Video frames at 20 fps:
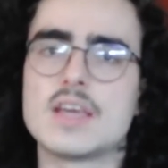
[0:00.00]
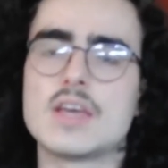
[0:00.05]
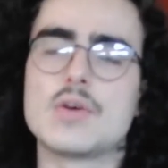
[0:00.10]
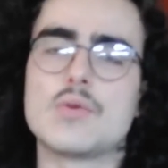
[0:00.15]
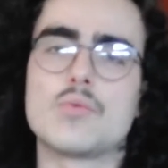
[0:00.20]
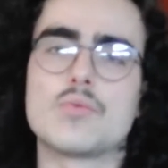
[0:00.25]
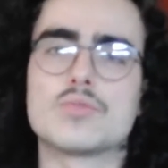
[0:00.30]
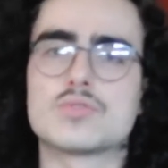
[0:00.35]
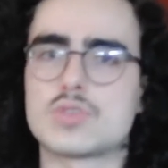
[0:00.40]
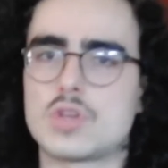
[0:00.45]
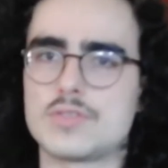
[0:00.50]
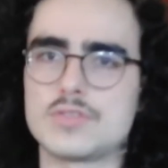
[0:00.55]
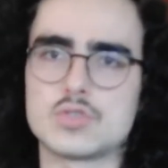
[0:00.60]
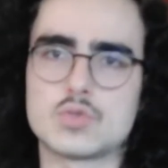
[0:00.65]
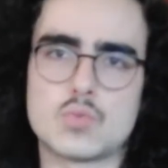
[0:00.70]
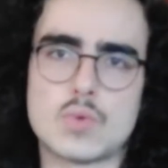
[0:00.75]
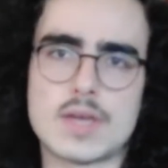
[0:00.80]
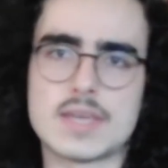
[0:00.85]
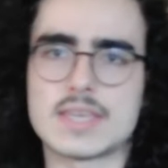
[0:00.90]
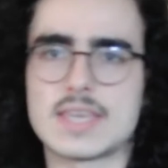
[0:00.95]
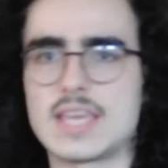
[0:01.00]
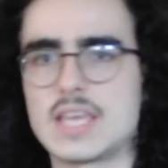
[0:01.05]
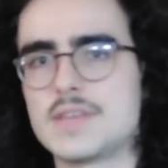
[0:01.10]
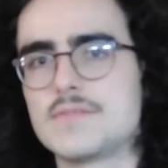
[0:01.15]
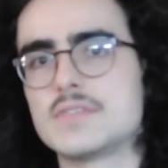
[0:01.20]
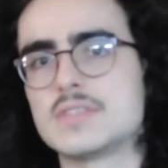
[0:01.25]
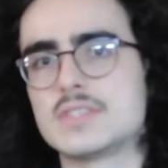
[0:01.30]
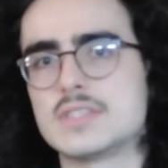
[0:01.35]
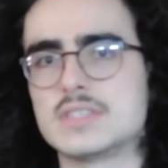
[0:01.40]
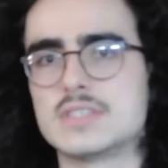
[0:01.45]
there's all these white
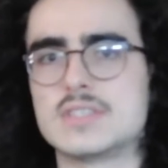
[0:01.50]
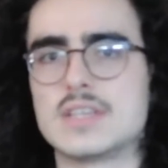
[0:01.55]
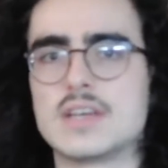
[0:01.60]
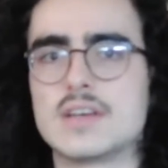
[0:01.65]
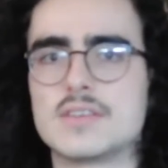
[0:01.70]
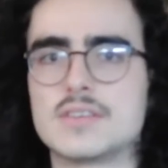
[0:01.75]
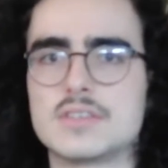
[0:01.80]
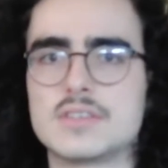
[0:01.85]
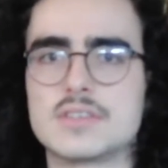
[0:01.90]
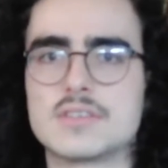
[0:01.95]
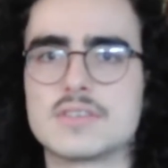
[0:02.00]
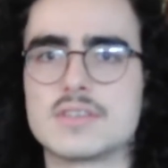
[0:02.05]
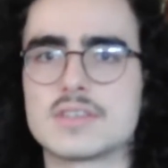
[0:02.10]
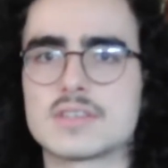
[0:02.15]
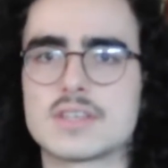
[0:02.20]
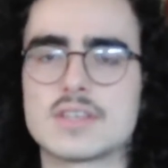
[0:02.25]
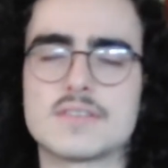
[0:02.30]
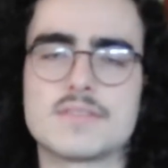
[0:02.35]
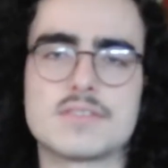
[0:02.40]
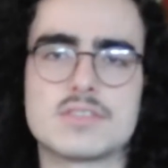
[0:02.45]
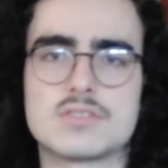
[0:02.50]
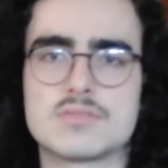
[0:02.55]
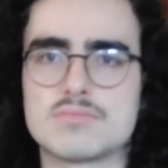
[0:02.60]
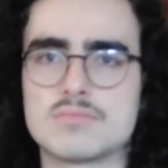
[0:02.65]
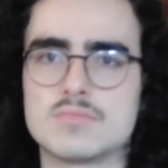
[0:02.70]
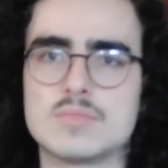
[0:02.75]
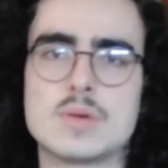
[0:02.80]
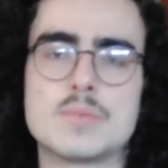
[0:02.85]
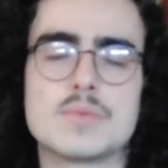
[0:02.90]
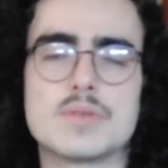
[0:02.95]
canvases down here, and I kind of just
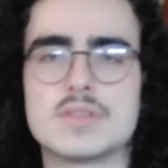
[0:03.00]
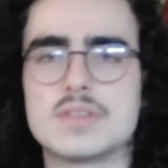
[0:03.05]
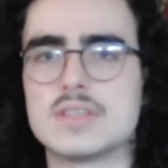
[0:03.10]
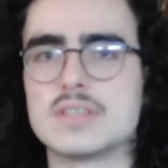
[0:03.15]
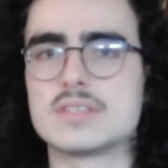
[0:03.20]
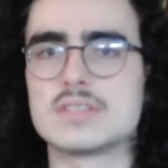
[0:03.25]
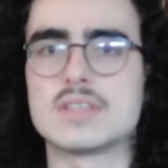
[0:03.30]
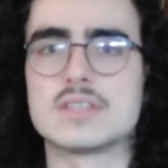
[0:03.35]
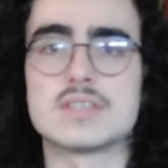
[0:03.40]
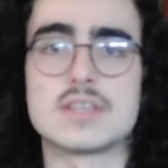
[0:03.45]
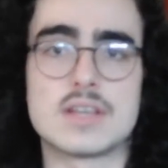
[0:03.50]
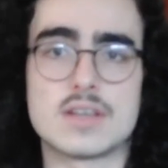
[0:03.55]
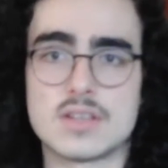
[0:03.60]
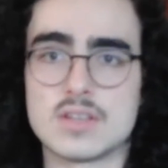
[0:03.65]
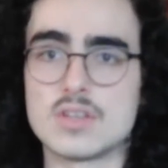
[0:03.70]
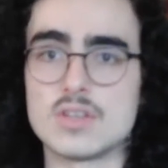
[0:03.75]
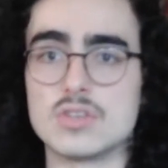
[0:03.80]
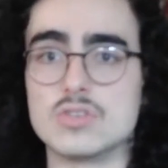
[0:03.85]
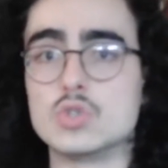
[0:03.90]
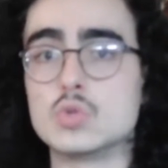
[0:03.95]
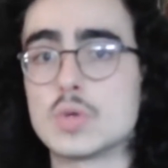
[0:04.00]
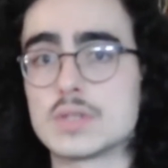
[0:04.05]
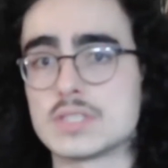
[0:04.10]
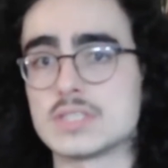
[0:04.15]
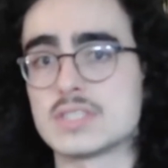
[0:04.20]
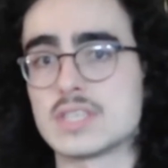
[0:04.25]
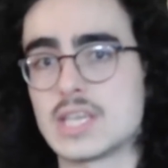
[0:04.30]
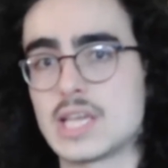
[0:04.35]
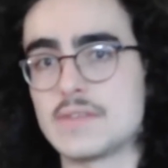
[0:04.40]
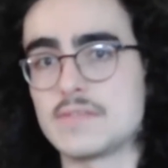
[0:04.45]
remembered this, and I said, do you want these
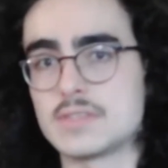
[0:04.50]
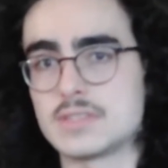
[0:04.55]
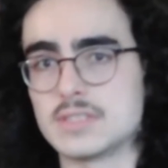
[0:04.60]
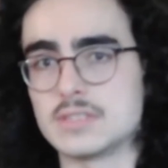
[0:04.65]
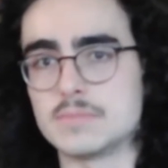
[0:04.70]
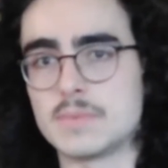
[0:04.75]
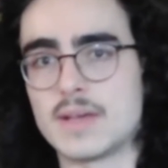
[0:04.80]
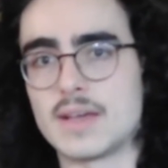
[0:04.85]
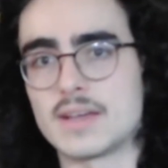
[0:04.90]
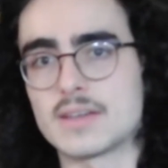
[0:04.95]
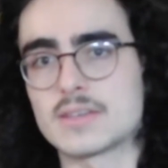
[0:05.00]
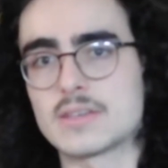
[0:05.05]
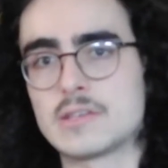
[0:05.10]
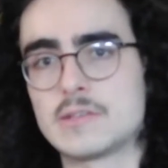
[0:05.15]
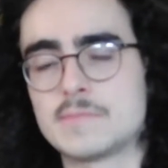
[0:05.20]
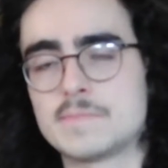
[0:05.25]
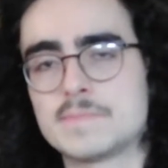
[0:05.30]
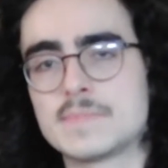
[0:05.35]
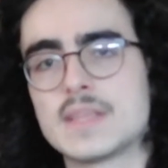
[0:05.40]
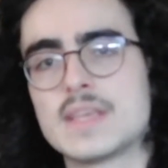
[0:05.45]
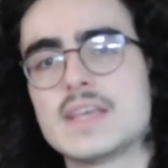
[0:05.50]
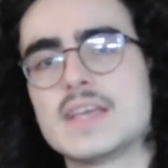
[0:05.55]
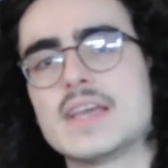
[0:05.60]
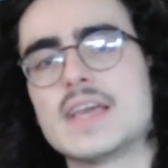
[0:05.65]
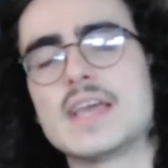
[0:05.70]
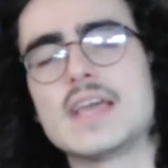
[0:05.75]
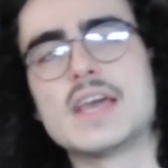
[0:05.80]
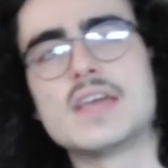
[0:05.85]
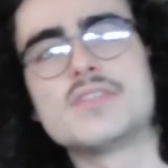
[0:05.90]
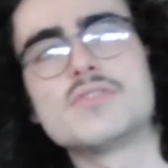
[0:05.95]
canvases back?
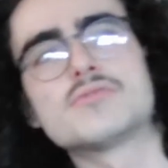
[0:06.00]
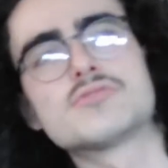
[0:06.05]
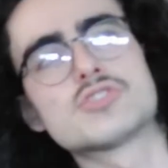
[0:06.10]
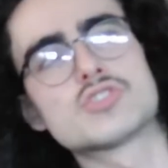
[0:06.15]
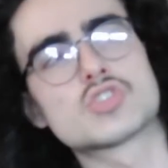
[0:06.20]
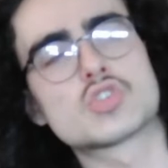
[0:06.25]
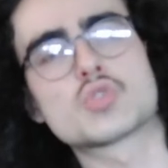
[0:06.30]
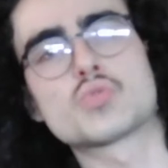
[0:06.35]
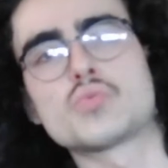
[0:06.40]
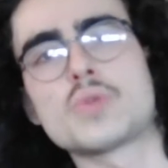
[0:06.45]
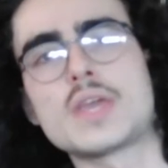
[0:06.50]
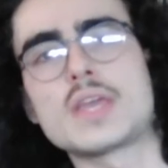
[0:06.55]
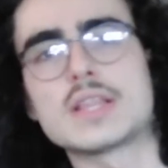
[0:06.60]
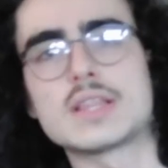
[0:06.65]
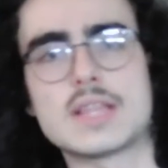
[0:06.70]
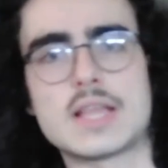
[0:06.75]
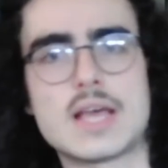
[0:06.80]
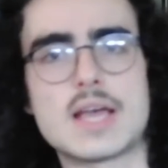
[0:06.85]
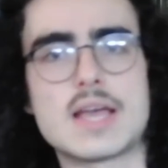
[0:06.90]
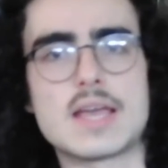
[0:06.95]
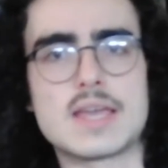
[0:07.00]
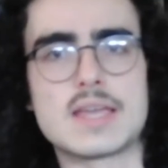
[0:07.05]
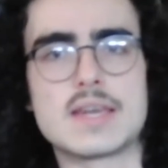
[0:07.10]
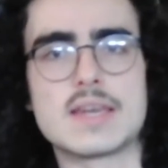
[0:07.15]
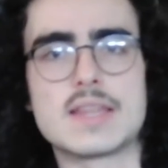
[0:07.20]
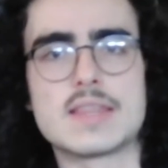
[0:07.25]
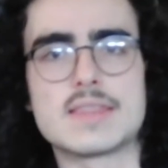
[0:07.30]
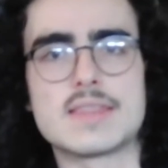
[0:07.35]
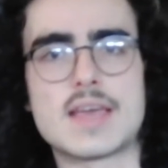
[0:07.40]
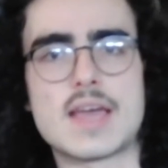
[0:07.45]
And there's this great line
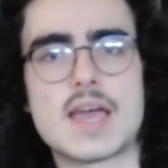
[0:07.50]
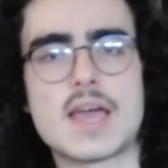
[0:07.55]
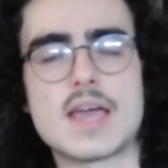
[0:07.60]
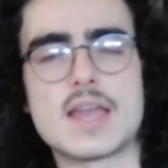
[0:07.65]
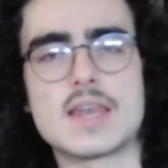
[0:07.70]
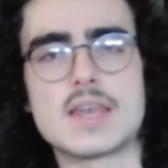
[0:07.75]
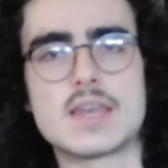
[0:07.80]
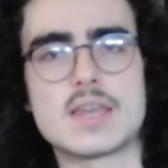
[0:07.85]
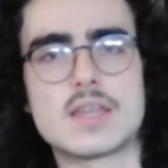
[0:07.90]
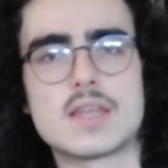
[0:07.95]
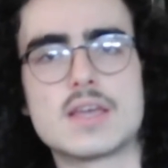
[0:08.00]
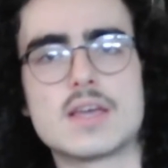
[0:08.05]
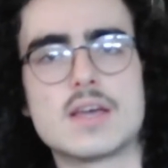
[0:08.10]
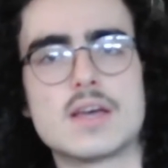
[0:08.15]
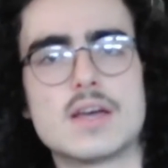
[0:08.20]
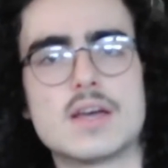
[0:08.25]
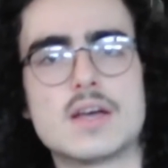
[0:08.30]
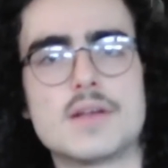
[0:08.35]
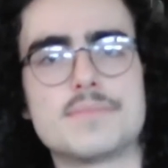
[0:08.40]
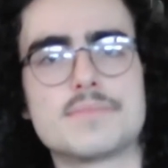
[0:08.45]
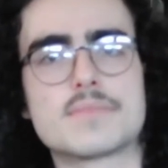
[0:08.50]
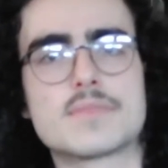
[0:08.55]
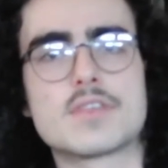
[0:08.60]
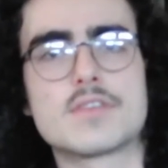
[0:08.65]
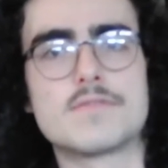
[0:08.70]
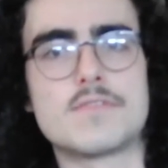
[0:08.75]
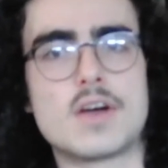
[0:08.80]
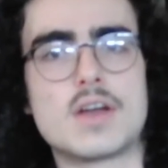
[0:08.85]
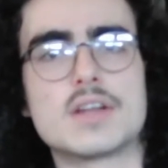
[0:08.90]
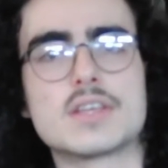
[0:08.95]
that
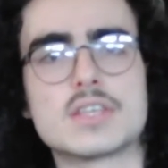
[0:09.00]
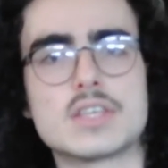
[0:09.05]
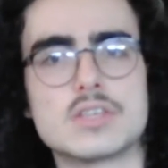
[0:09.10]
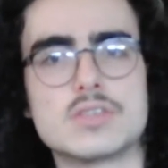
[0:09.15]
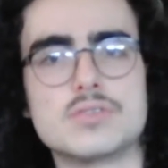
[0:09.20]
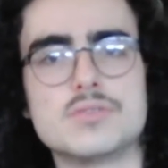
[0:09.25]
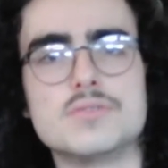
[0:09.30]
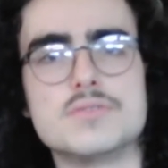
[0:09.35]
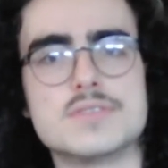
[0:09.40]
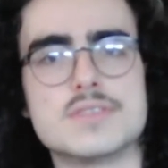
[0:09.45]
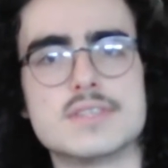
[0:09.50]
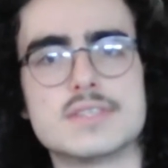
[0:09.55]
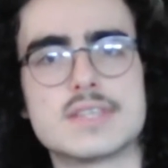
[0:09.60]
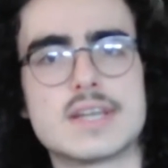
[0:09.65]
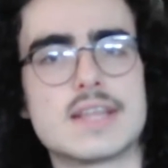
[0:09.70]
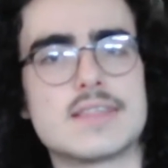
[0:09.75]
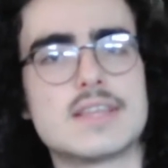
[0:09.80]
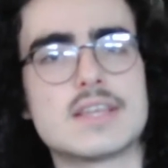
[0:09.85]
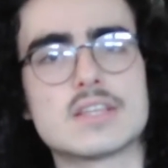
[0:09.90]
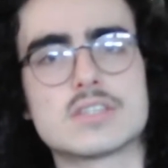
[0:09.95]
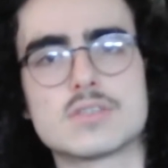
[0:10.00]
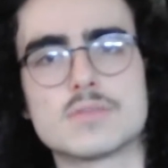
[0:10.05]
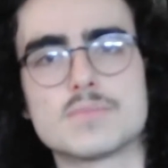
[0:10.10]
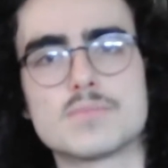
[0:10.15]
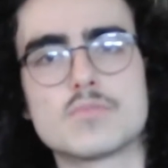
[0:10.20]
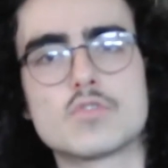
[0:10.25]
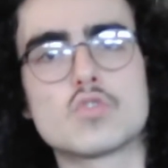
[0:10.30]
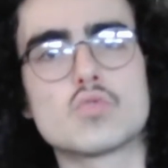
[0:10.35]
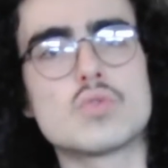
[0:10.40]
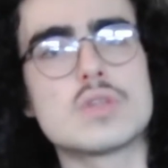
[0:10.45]
Vonnegut uses, and I think it's a
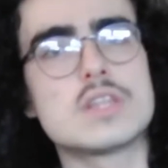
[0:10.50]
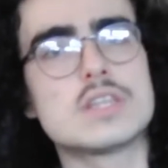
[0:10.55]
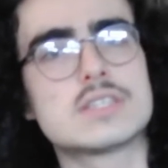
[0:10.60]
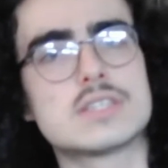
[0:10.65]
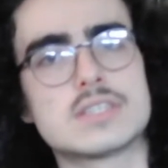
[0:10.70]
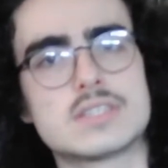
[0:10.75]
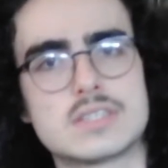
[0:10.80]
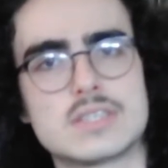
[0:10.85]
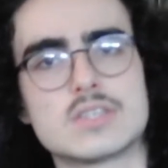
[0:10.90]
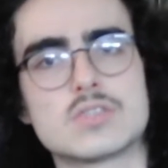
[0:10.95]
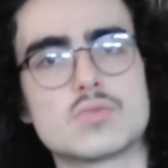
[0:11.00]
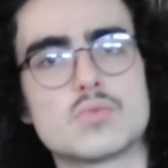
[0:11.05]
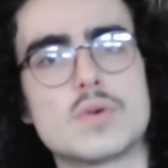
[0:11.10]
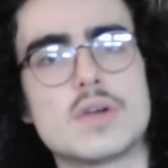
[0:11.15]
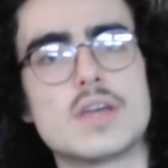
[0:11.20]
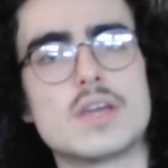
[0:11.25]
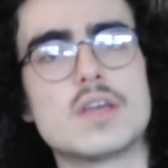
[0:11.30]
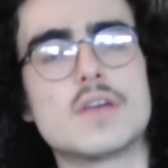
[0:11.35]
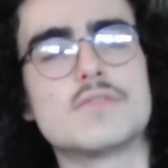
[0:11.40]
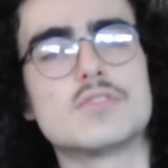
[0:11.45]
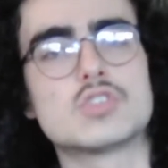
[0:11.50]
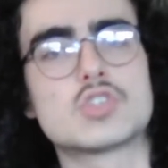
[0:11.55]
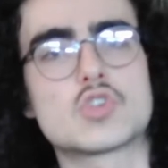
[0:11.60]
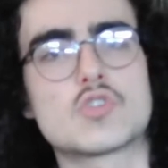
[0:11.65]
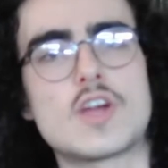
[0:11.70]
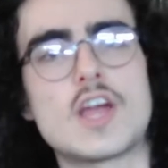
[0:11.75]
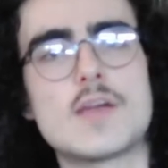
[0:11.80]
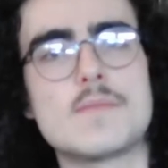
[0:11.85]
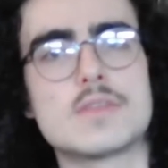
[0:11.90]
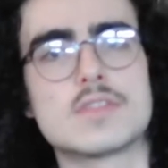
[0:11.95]
really succinct way of
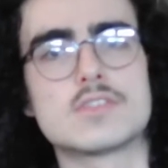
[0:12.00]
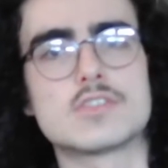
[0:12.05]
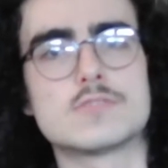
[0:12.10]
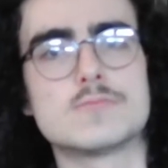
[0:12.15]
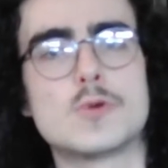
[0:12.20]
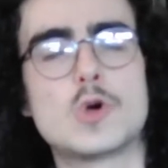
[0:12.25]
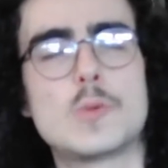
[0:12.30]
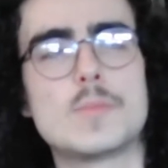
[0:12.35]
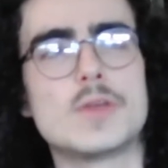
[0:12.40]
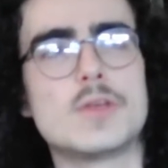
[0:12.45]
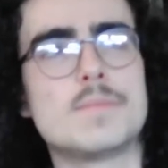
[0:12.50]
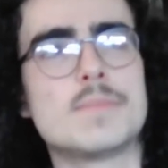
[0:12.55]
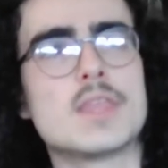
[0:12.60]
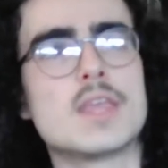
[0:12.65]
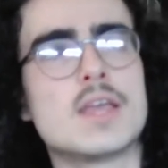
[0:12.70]
describing this moment.